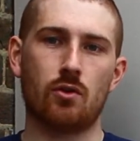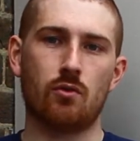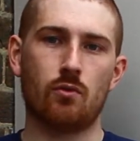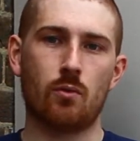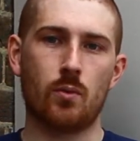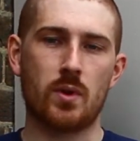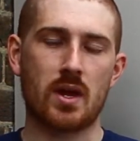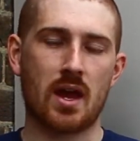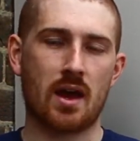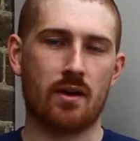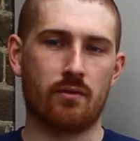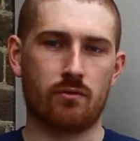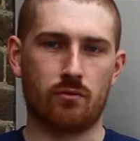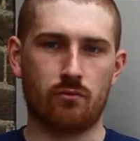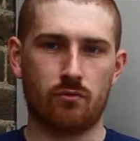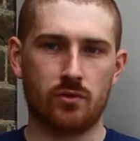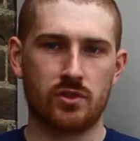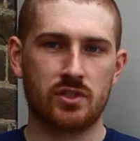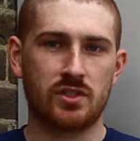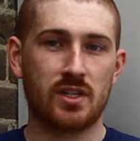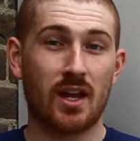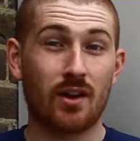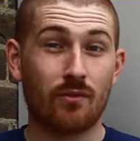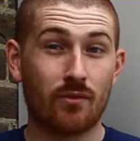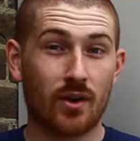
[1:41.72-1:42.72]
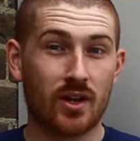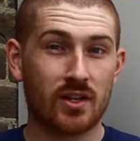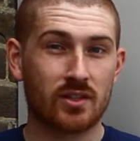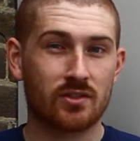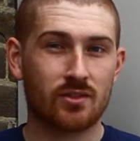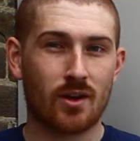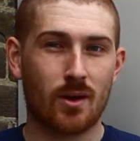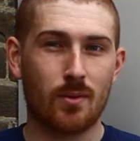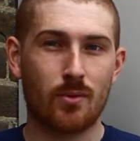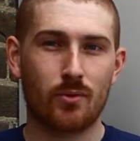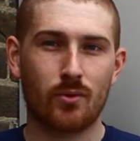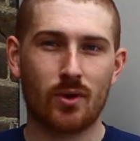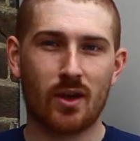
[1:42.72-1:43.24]
We have set rest
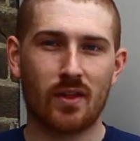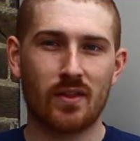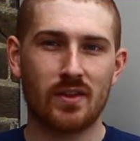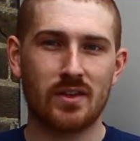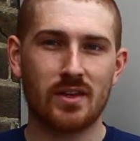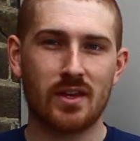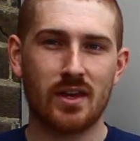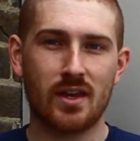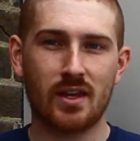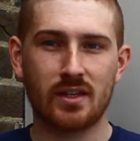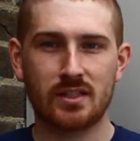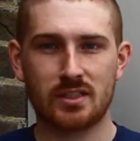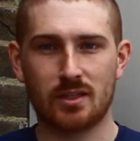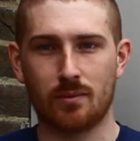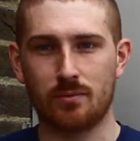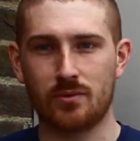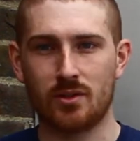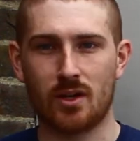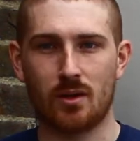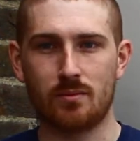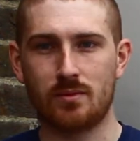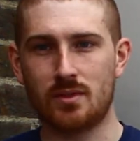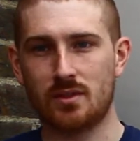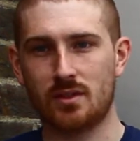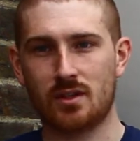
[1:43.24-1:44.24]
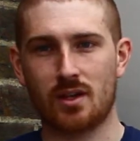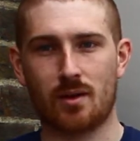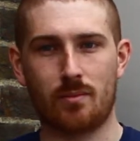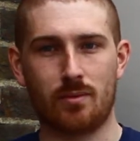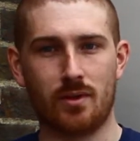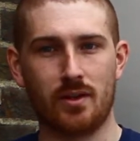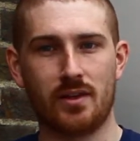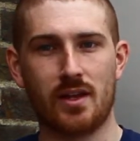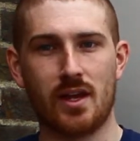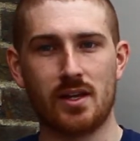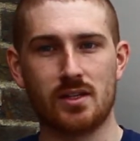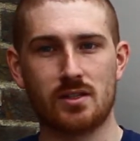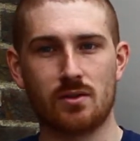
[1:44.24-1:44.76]
time throughout the year. Sometimes it's a couple
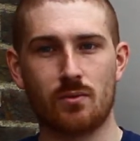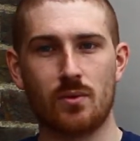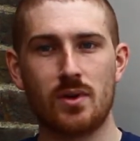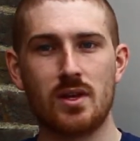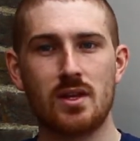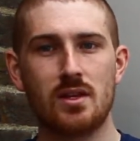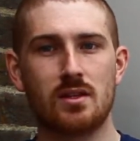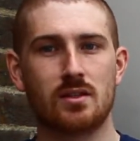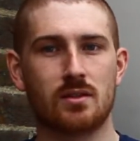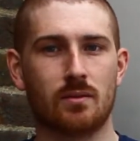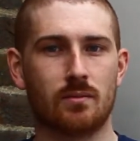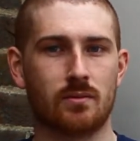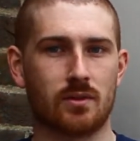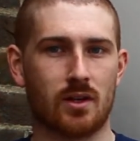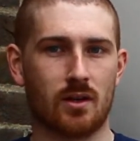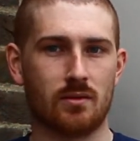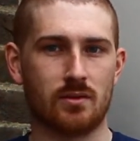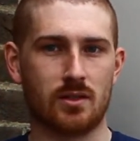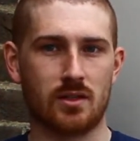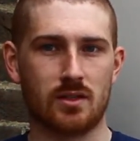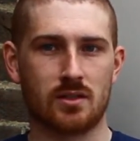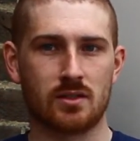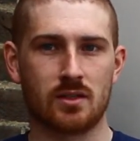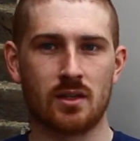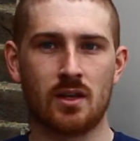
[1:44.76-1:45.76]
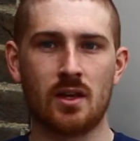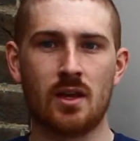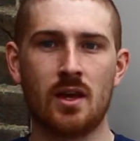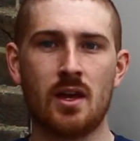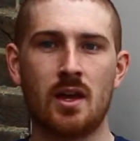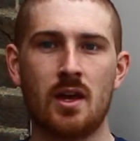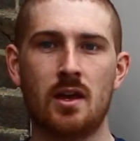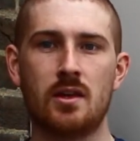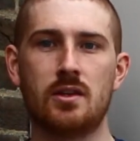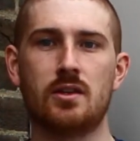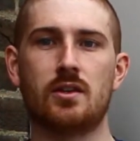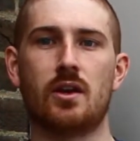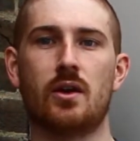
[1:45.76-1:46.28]
of days in a week. Sometimes it's,
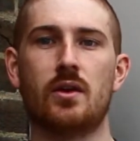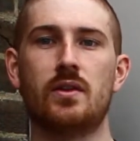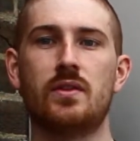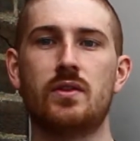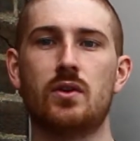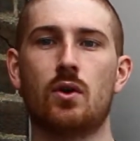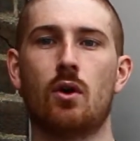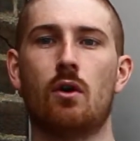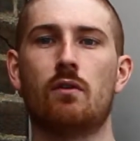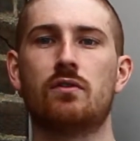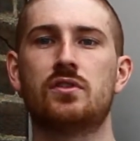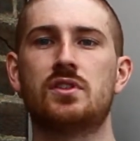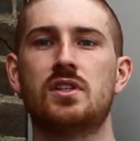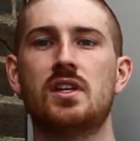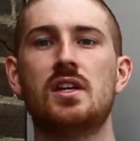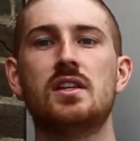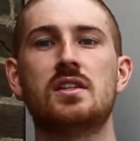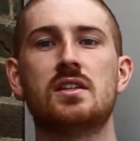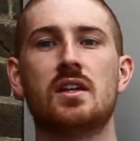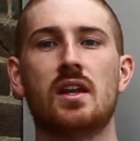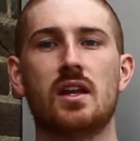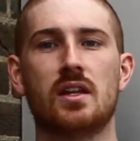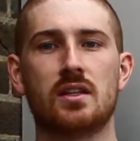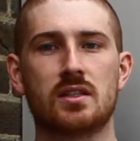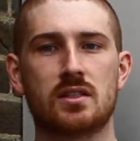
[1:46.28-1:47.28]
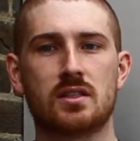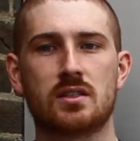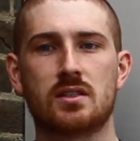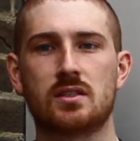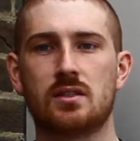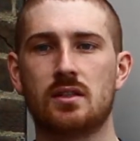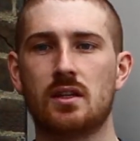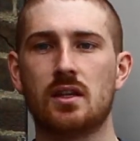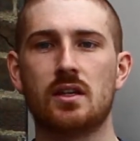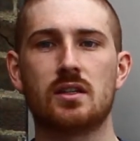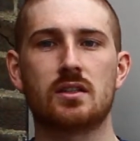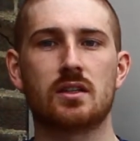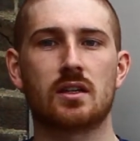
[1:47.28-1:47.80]
in the off season,
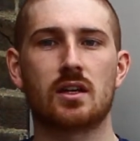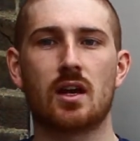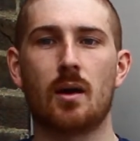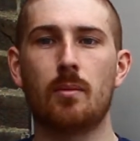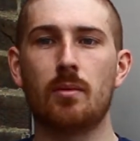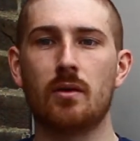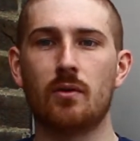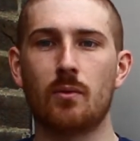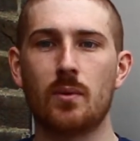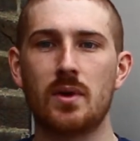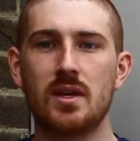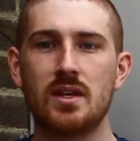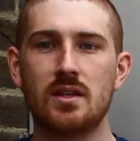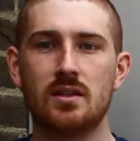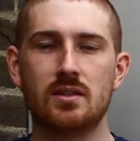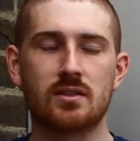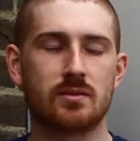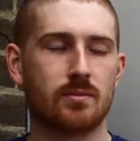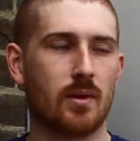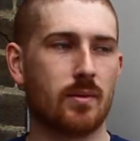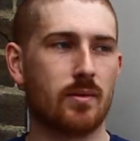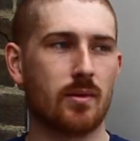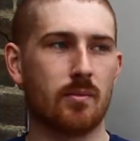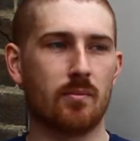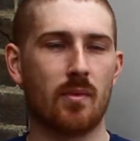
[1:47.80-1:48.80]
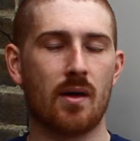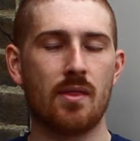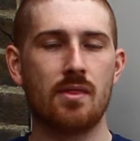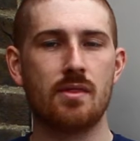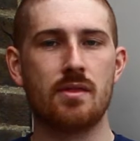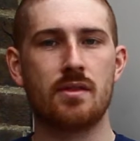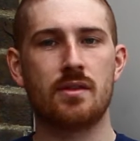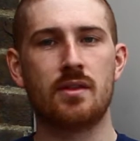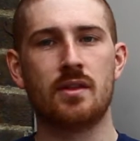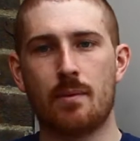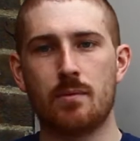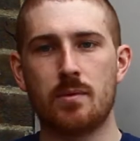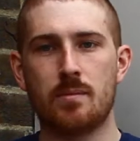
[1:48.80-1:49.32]
it's a couple of weeks, maybe a month.
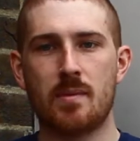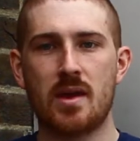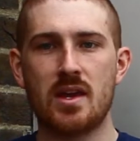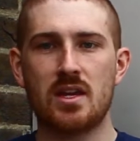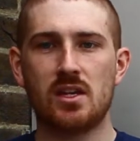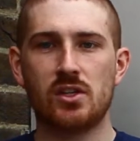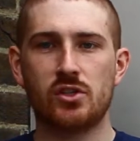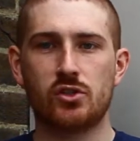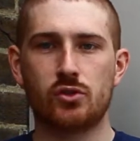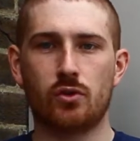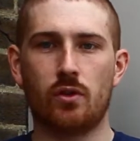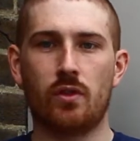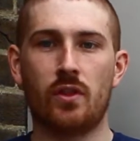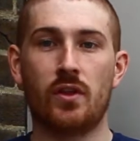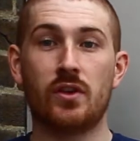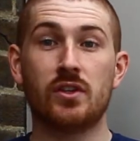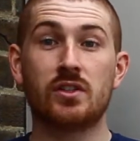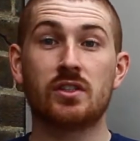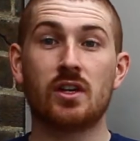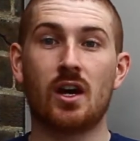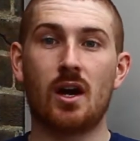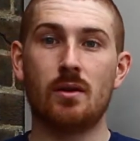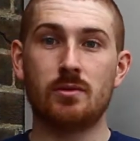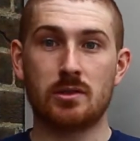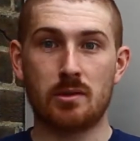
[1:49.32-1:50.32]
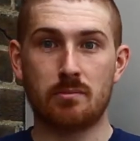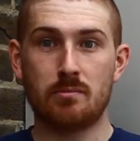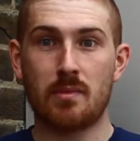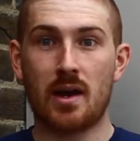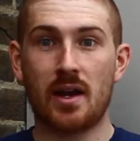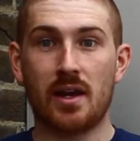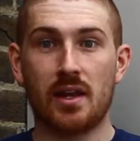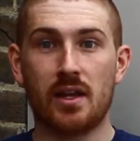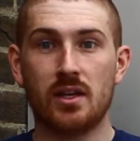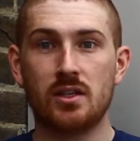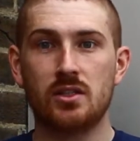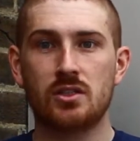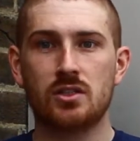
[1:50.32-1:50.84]
And we're making sure that those times are
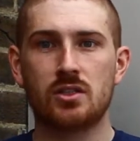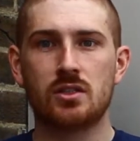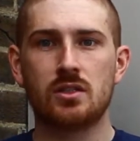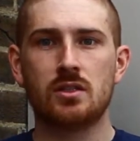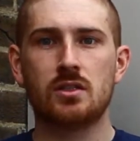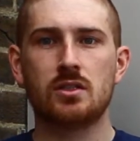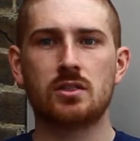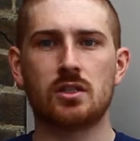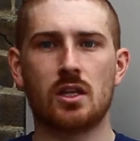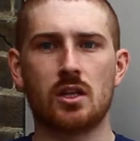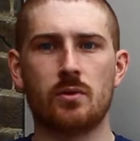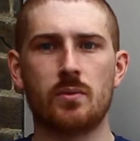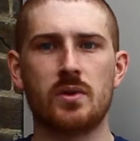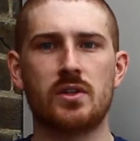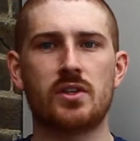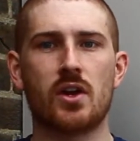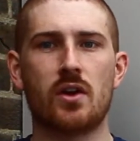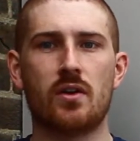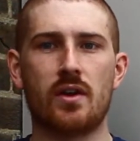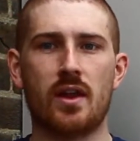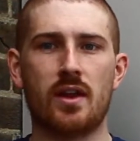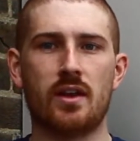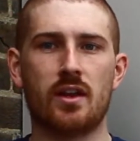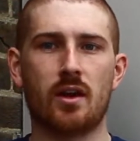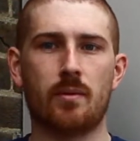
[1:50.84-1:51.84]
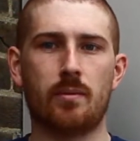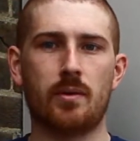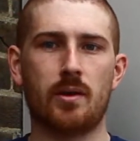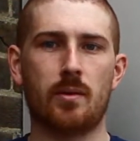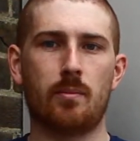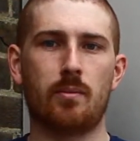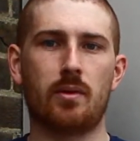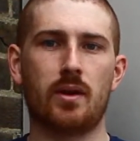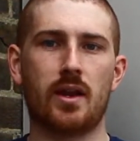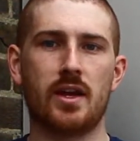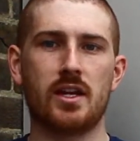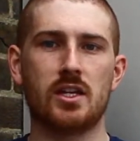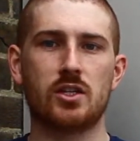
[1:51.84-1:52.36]
managed so that we don't end up in a
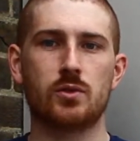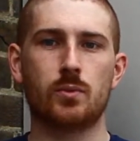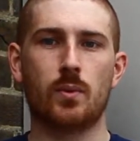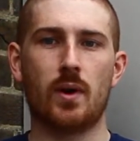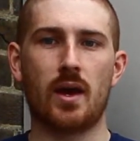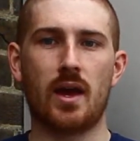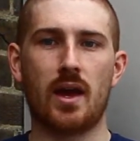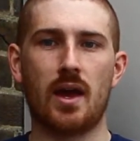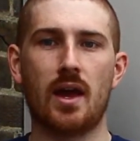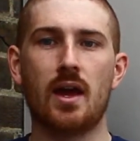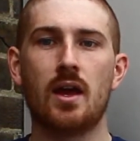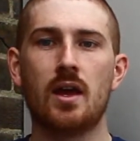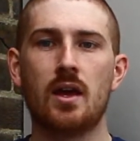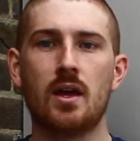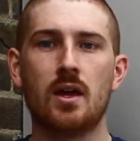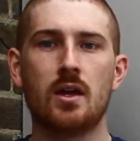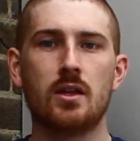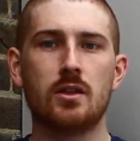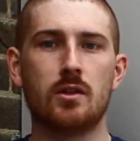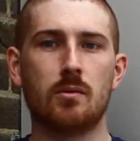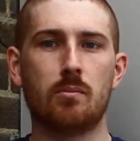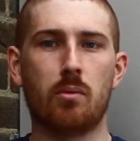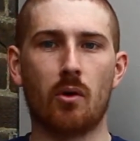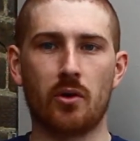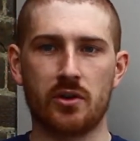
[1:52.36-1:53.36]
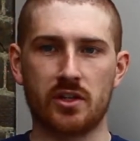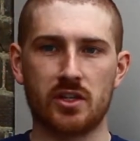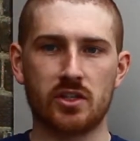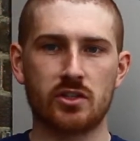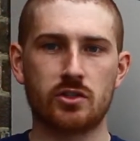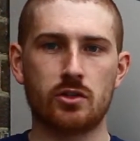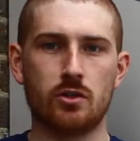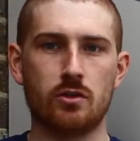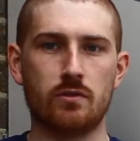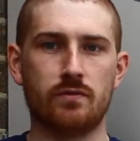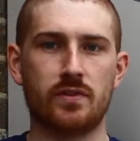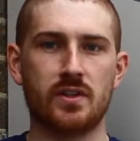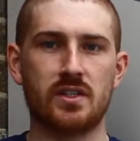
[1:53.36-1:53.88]
place where the body is
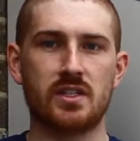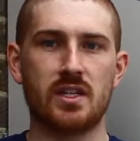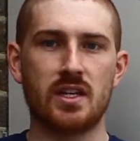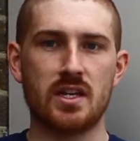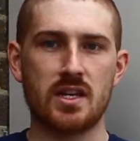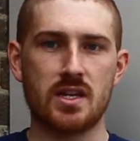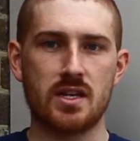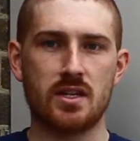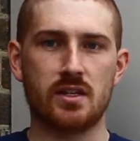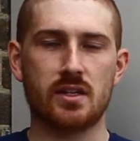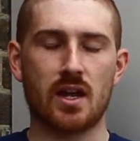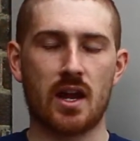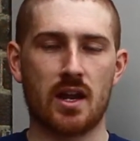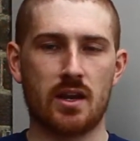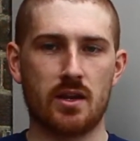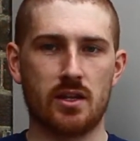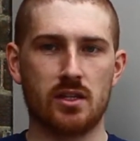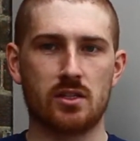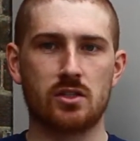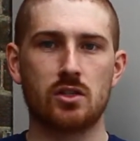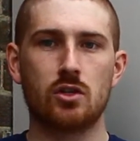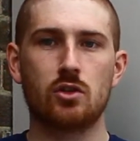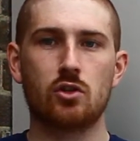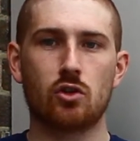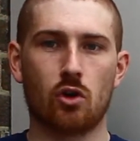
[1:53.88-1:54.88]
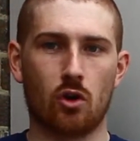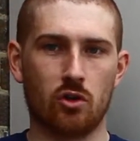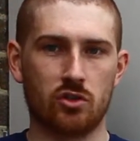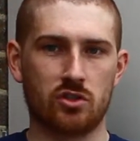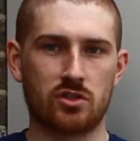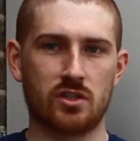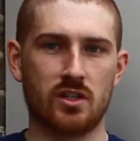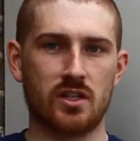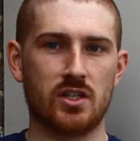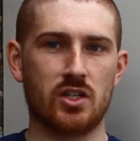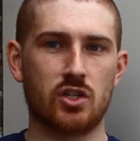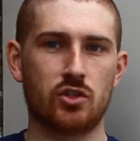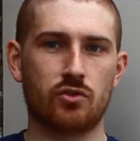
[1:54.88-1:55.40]
too fatigued and is
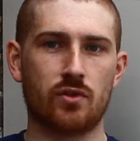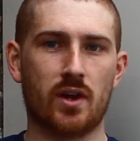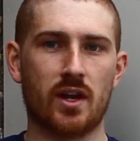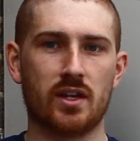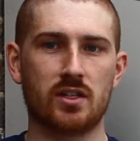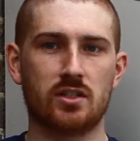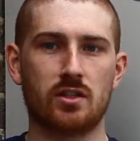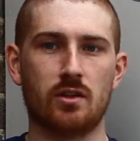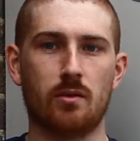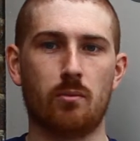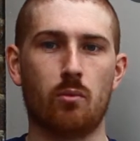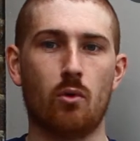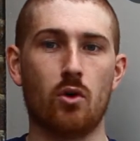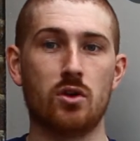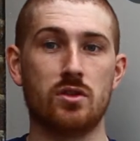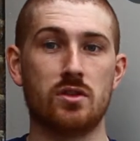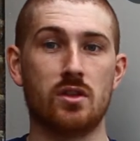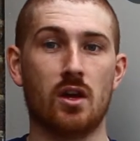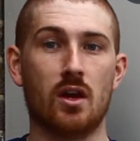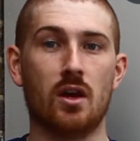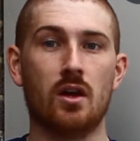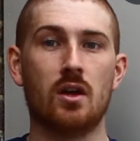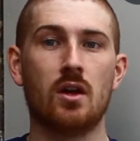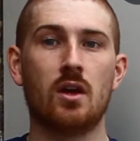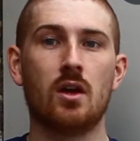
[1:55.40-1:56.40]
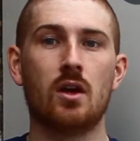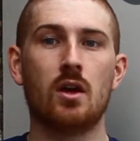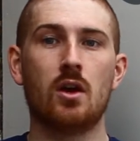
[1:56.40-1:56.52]
constantly stressed to the point that